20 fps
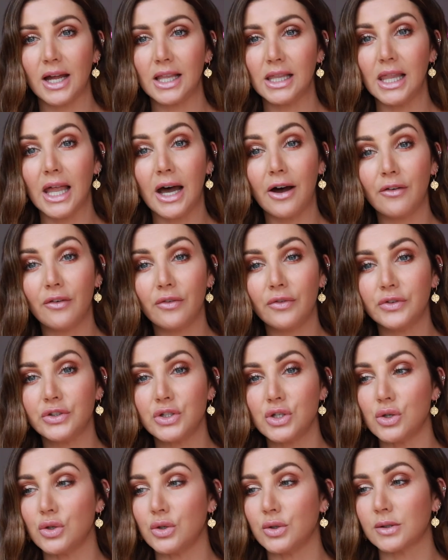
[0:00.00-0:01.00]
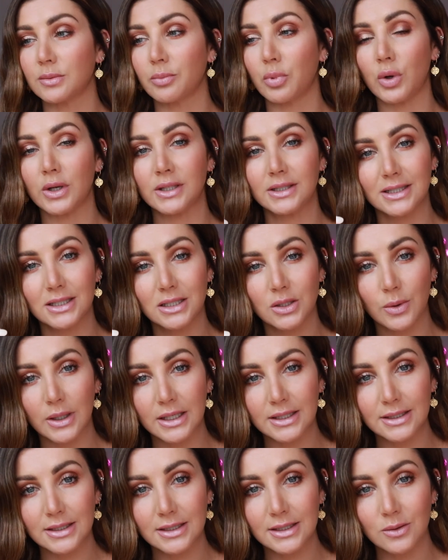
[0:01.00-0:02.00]
love to use pointed
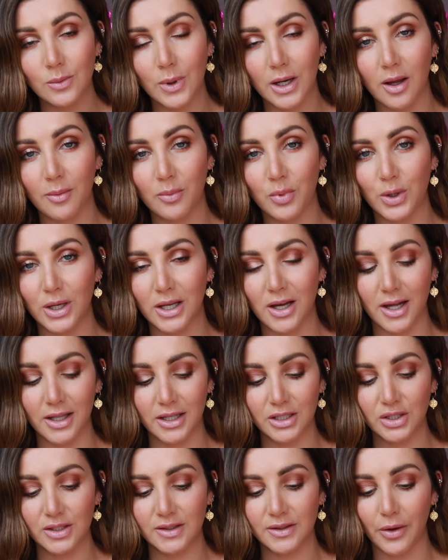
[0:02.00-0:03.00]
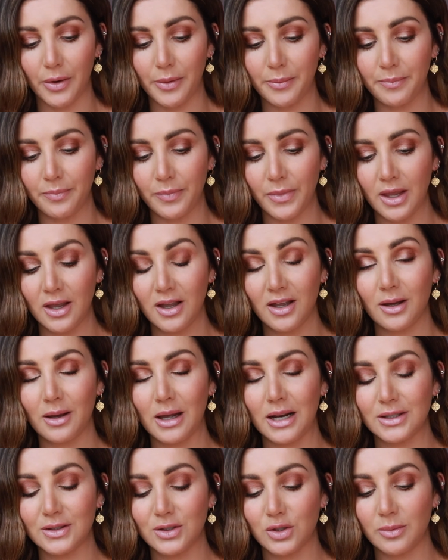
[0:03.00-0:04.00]
tweezers when I'm putting eyelashes on.
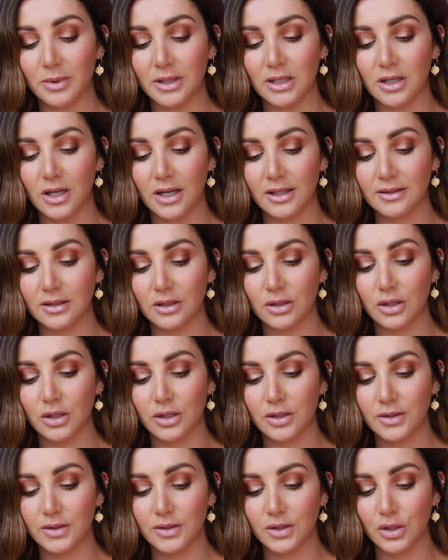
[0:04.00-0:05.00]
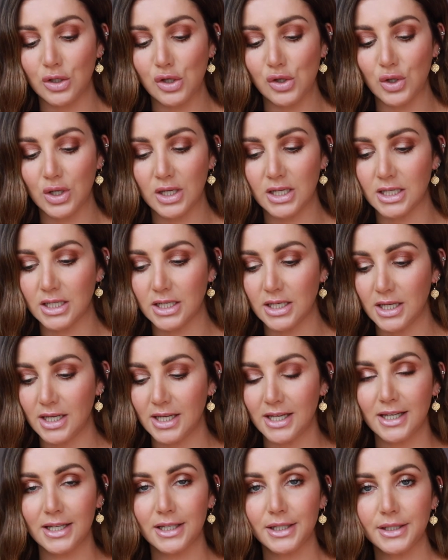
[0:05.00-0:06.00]
I'm going to zoom in nice and close so you can
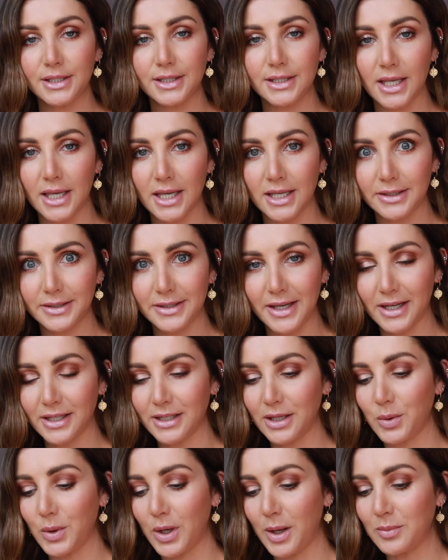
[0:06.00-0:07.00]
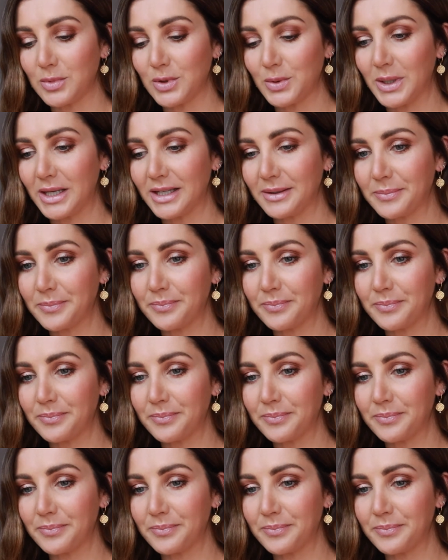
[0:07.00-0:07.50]
see exactly what I'm doing.